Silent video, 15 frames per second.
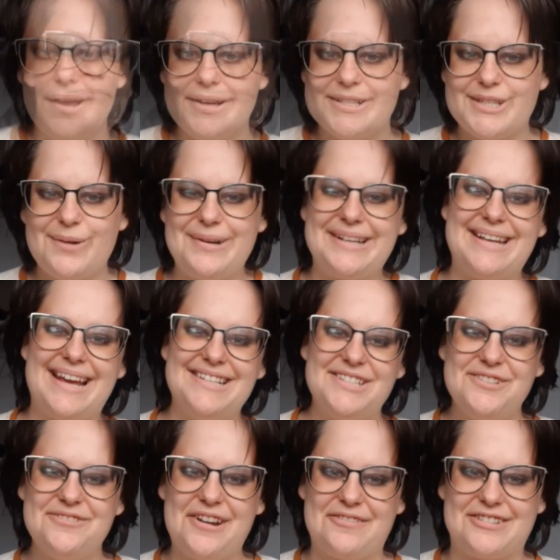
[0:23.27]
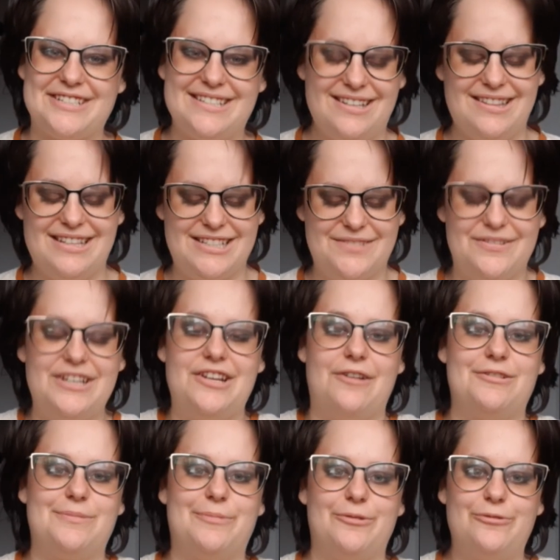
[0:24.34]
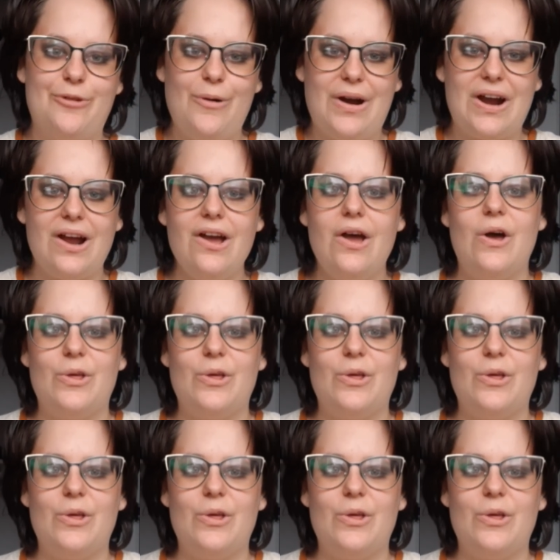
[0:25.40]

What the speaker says: So in case you've never seen these videos before,